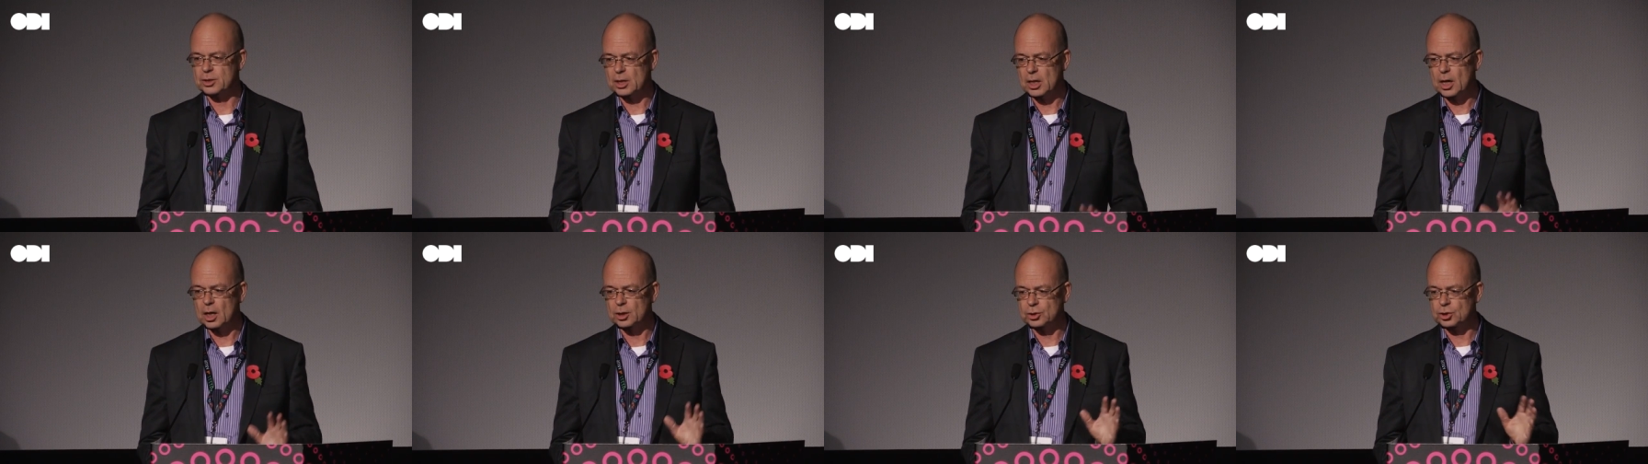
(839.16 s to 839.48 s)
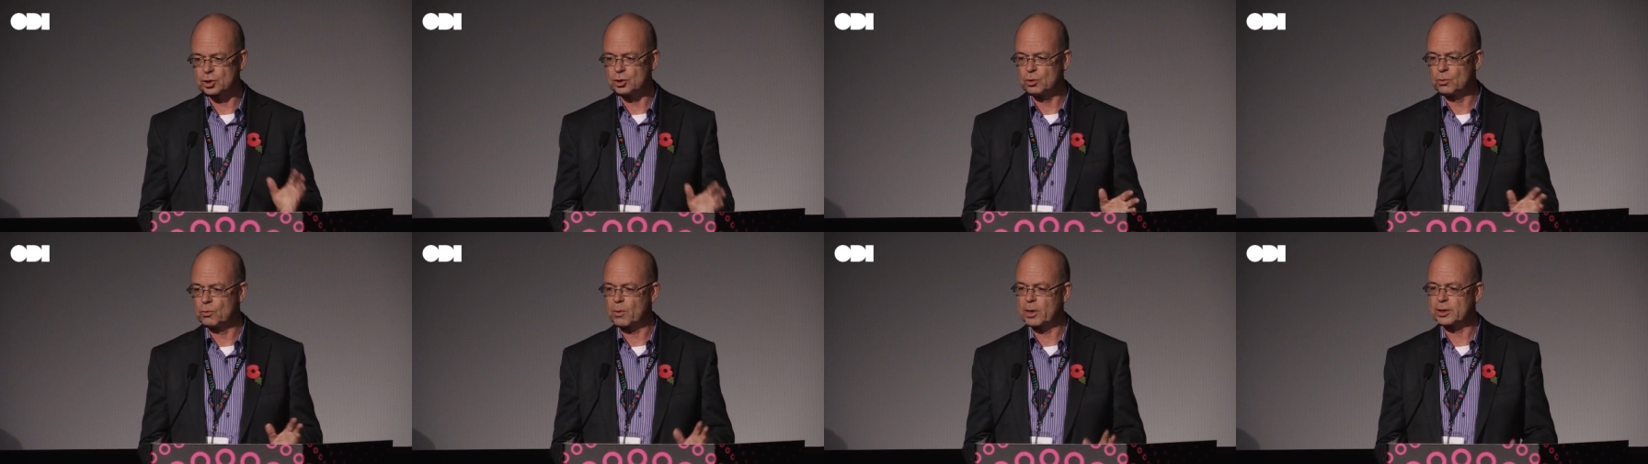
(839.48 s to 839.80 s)
a
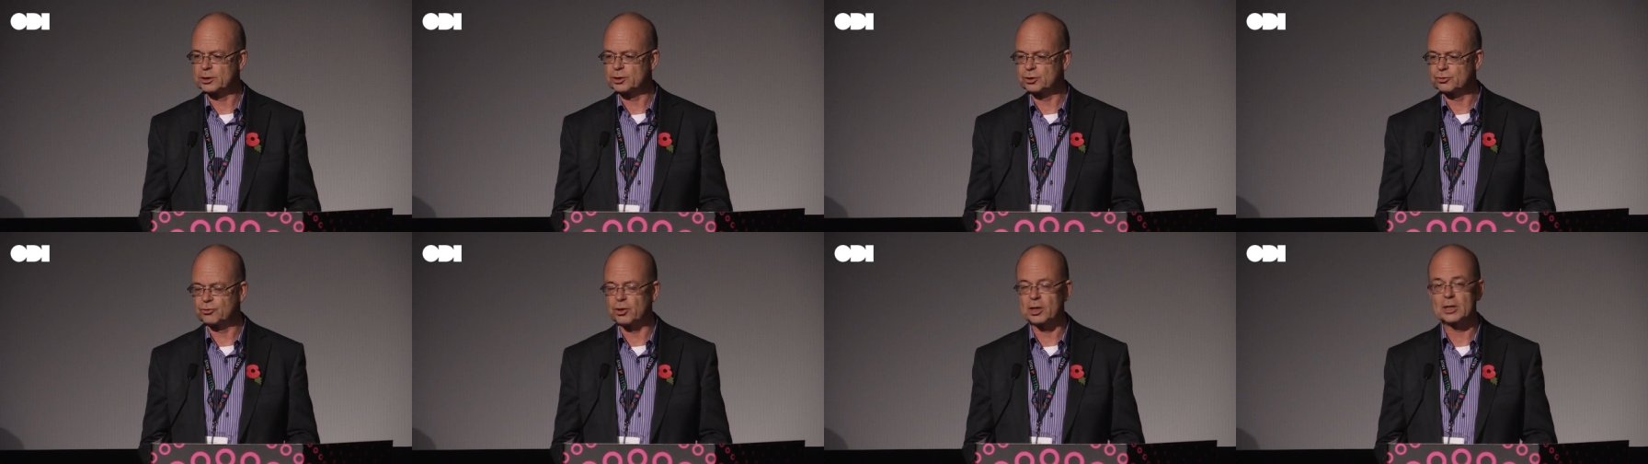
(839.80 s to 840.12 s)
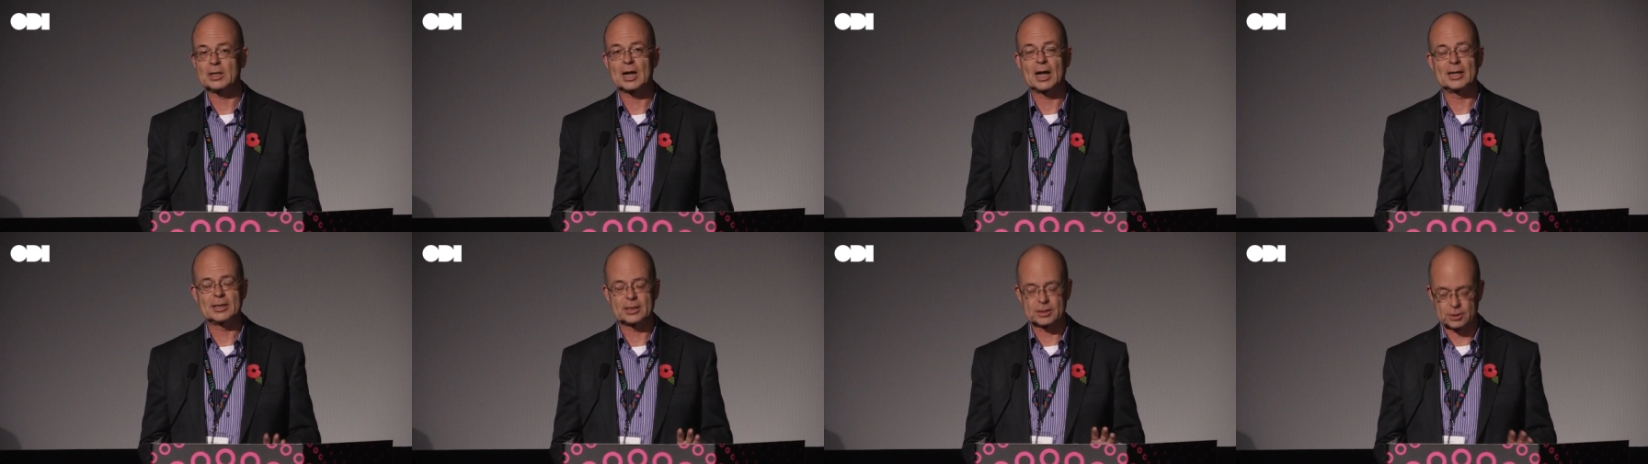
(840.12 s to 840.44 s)
two-way
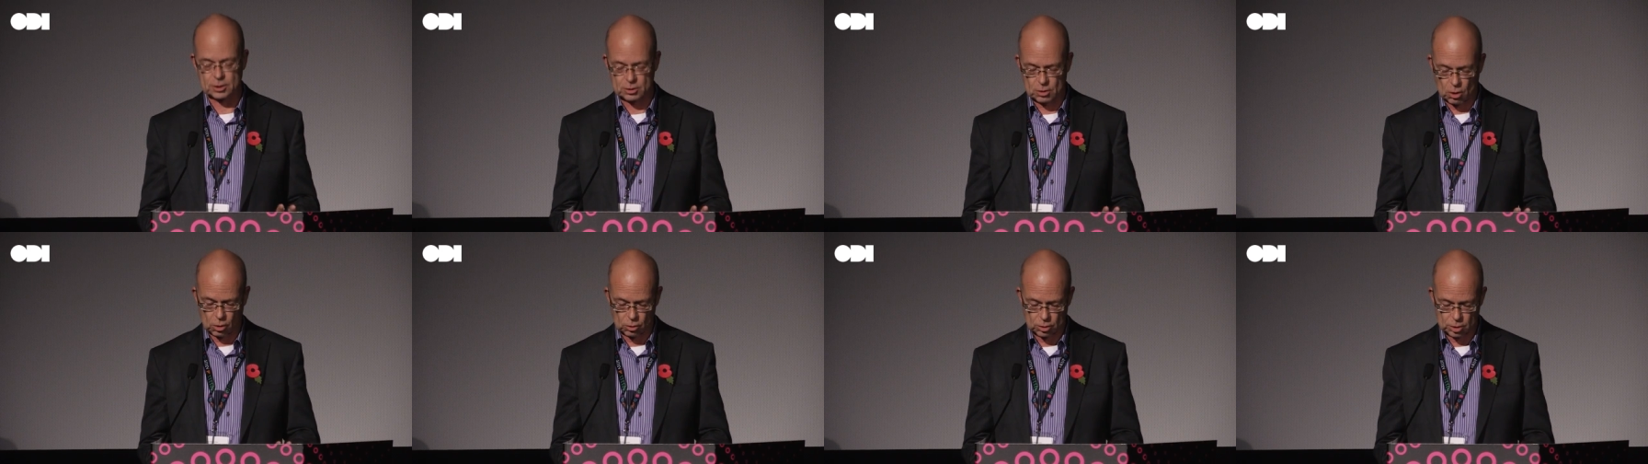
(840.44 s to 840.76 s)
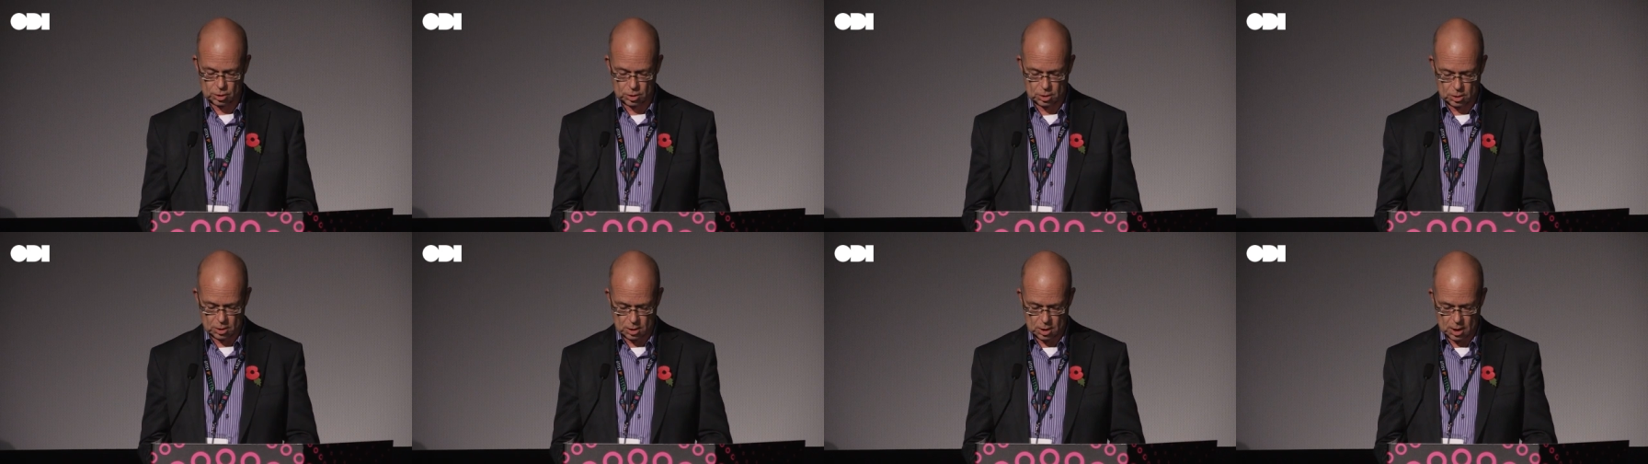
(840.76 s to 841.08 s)
street, and it's not
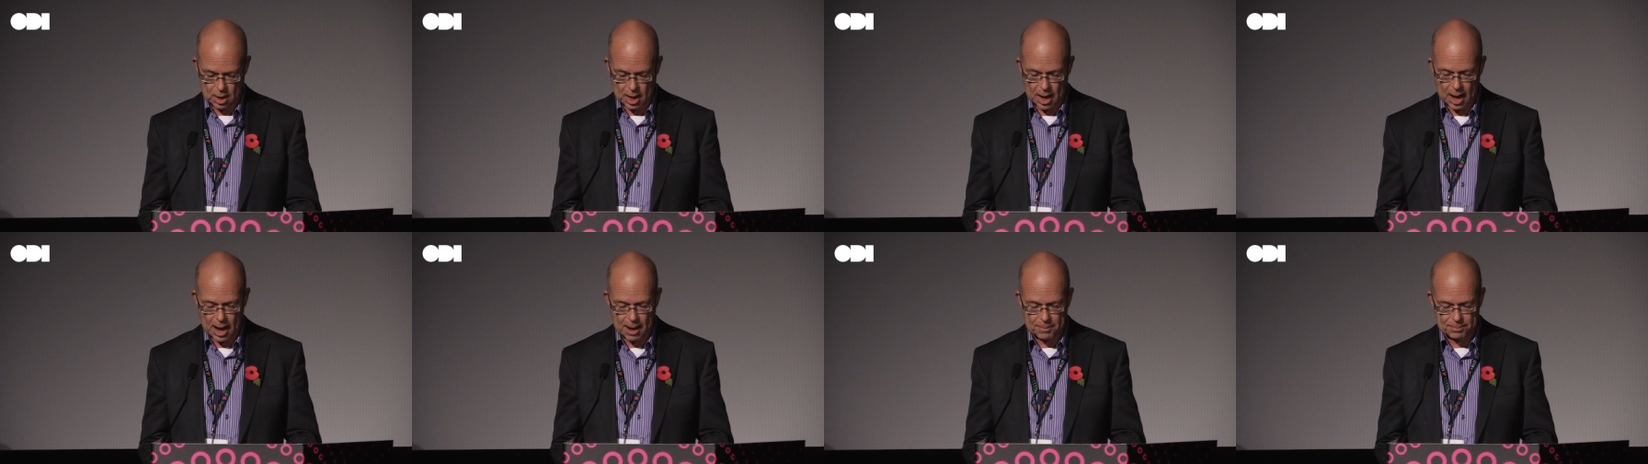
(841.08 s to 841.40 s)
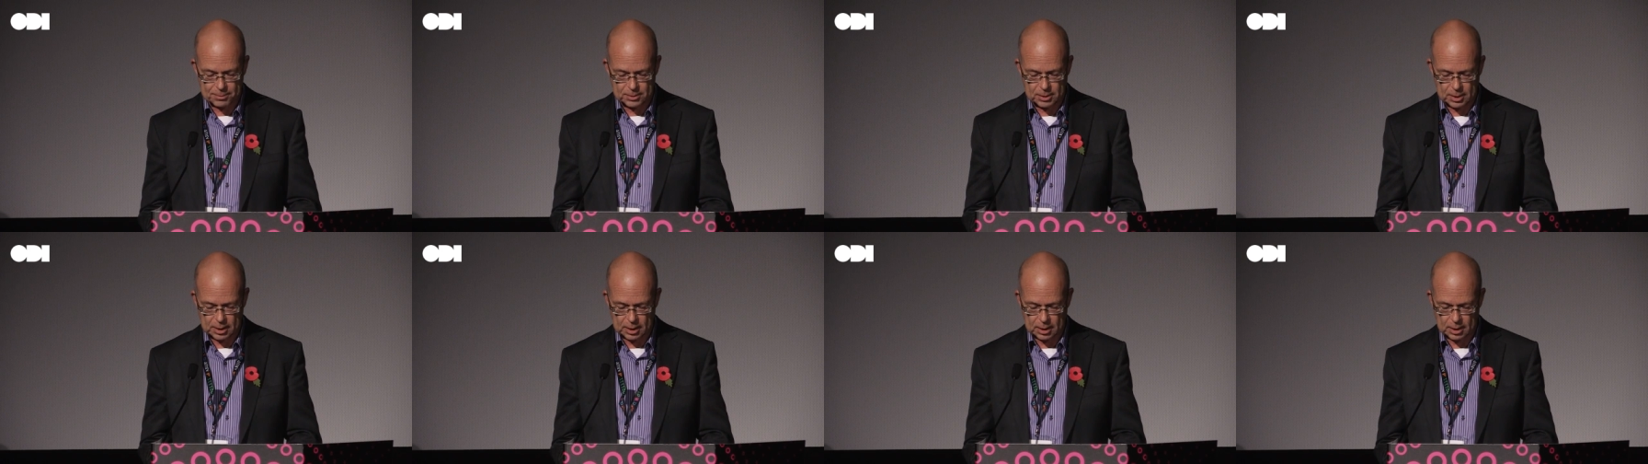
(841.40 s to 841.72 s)

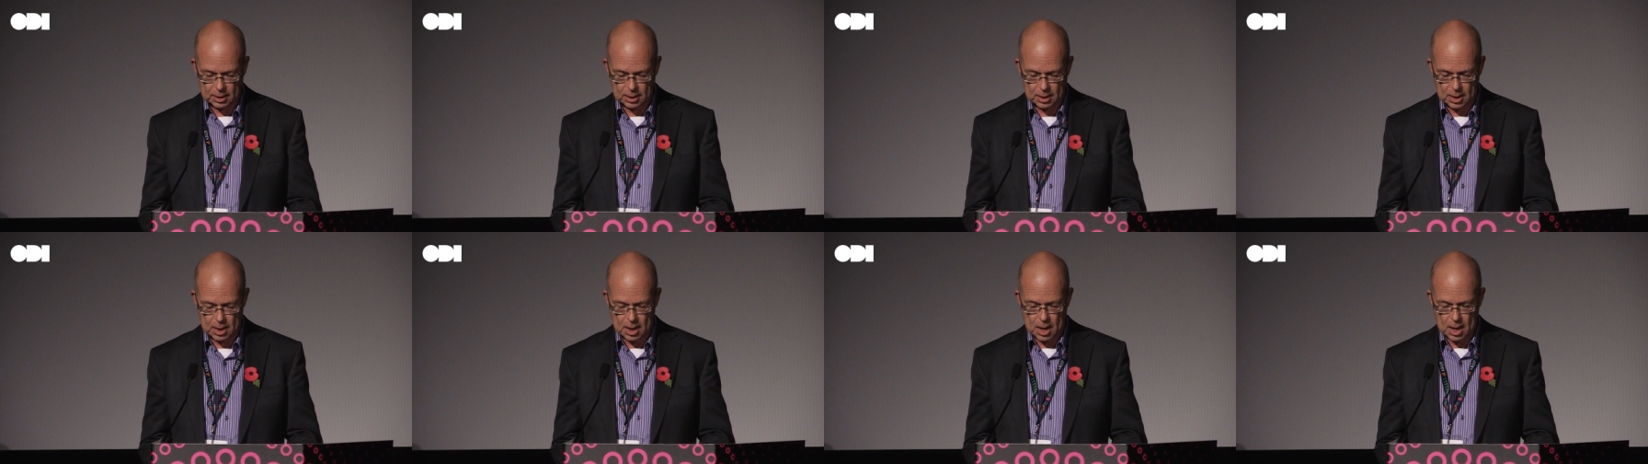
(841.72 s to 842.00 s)
happening.